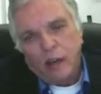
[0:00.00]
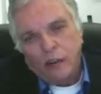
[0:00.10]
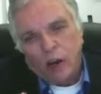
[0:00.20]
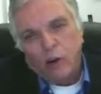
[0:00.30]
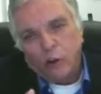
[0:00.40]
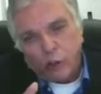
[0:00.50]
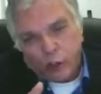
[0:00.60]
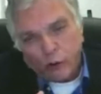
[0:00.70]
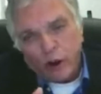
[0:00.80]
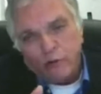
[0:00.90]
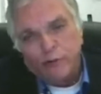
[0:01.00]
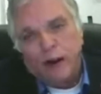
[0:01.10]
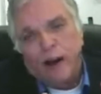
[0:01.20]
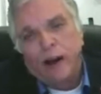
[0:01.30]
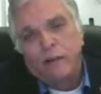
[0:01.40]
they took
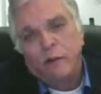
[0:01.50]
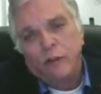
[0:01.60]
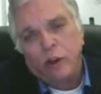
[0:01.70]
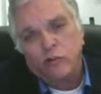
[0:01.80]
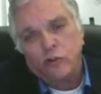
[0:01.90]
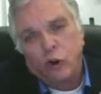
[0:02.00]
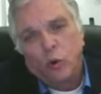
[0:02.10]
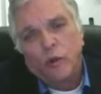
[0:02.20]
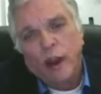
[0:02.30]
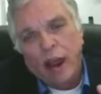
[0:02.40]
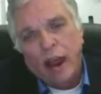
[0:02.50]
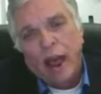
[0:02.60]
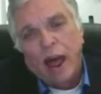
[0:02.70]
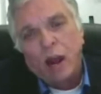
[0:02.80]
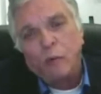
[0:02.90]
35 of these children that had
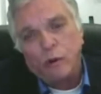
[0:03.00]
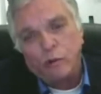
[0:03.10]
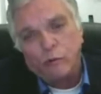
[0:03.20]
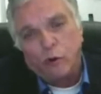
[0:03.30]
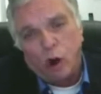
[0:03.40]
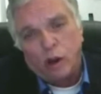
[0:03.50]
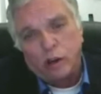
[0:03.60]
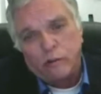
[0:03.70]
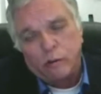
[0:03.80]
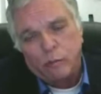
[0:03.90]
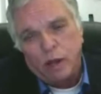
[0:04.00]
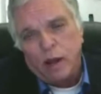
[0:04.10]
high risk for autism.